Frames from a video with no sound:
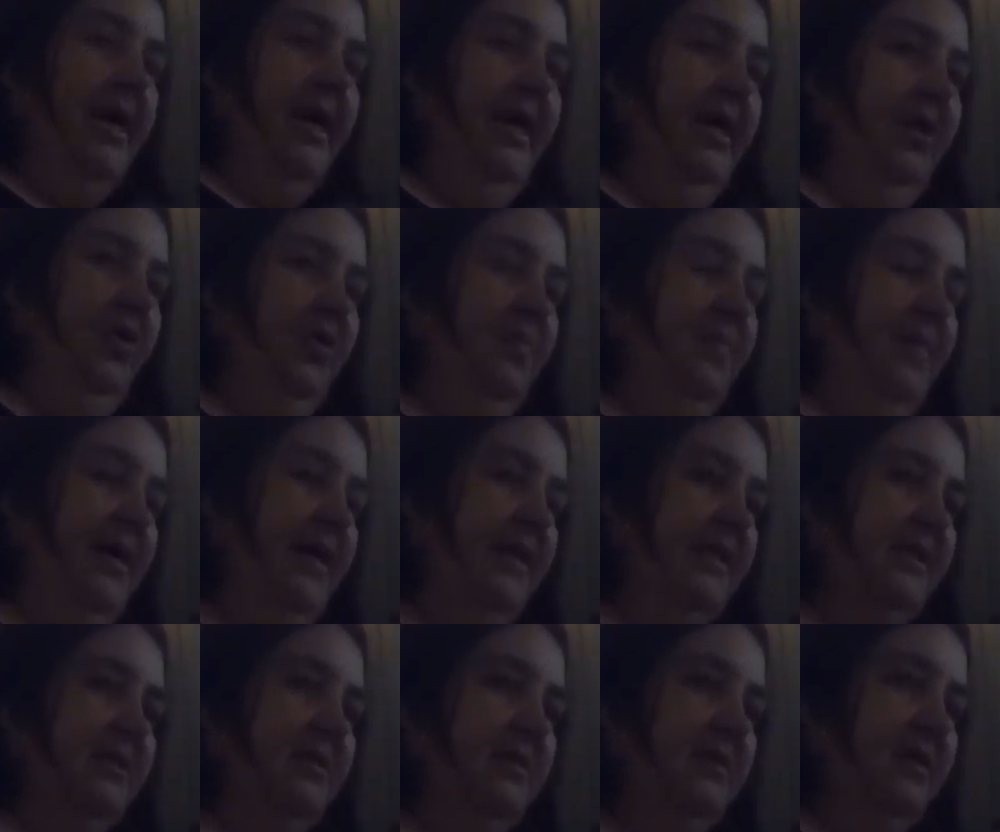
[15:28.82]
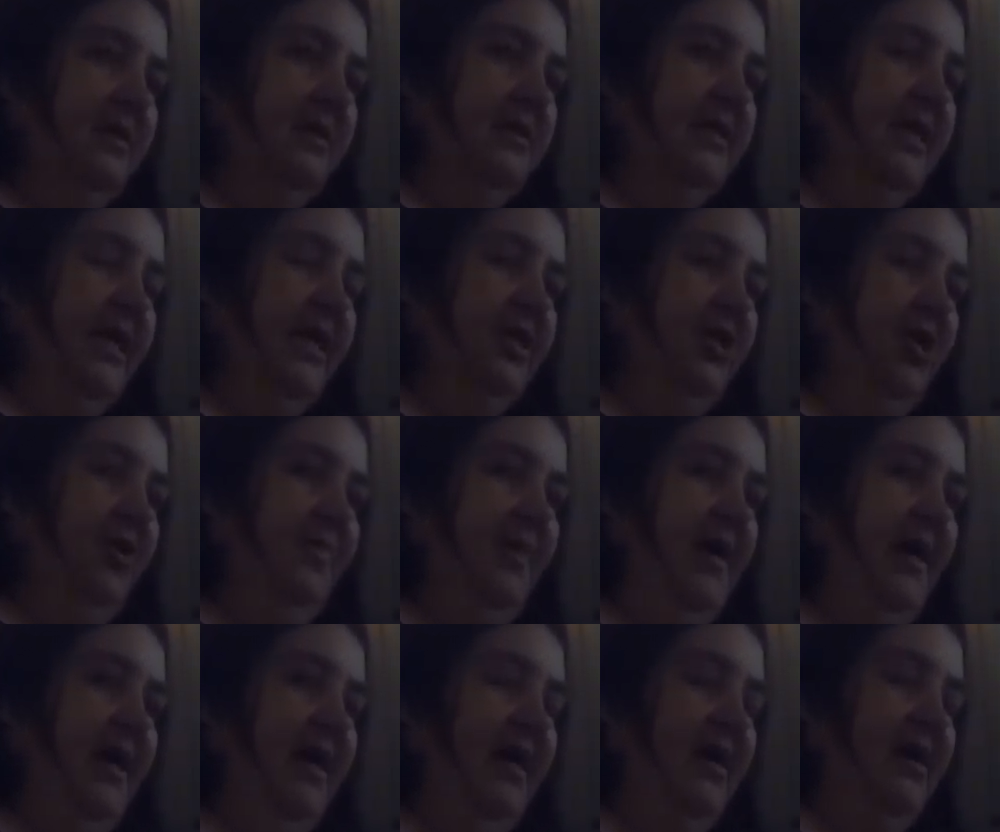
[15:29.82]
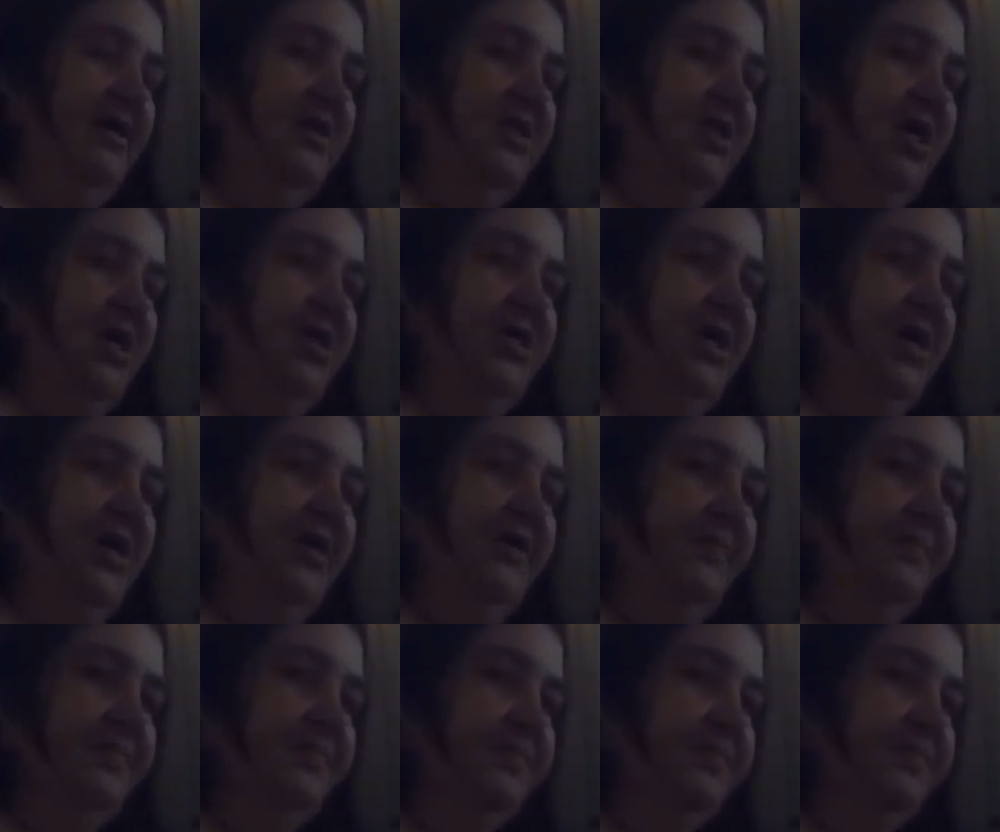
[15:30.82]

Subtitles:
Elon Musk, technomanic agenda.